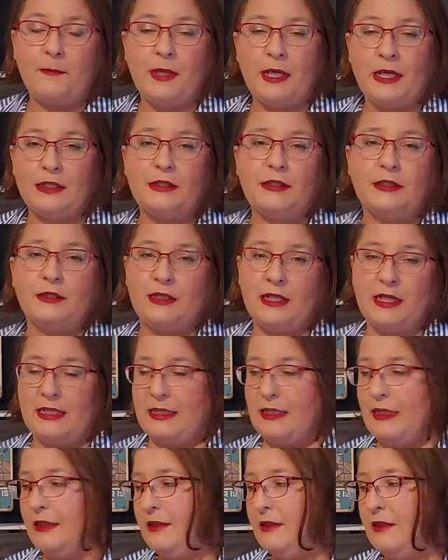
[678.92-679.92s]
pattern as
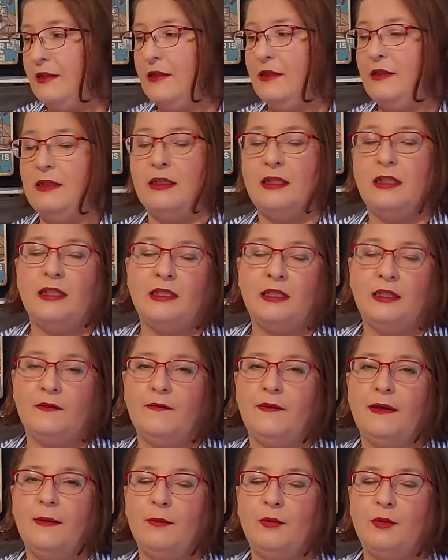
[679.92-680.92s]
I did the kitty
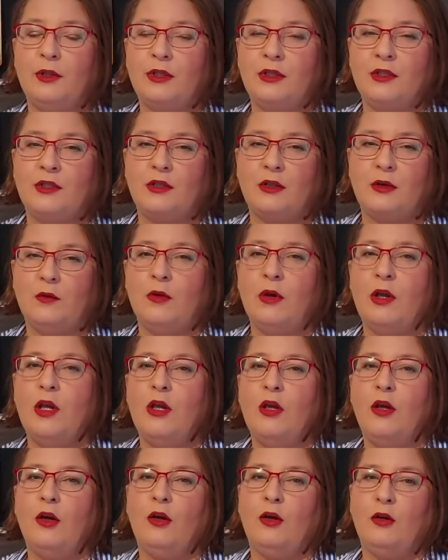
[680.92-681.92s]
fabric, so
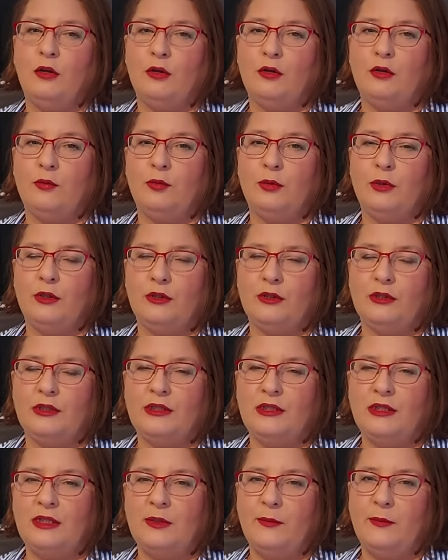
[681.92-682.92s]
color blocked
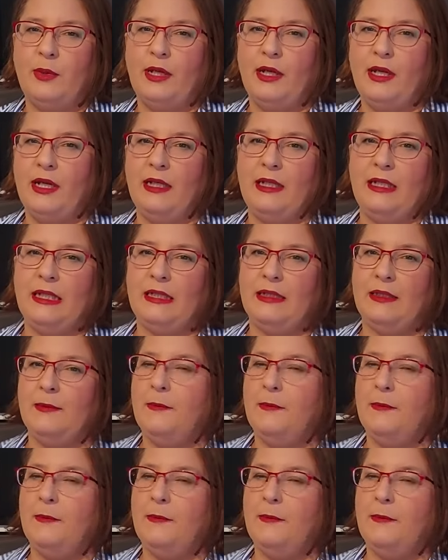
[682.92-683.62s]
tee by Annie and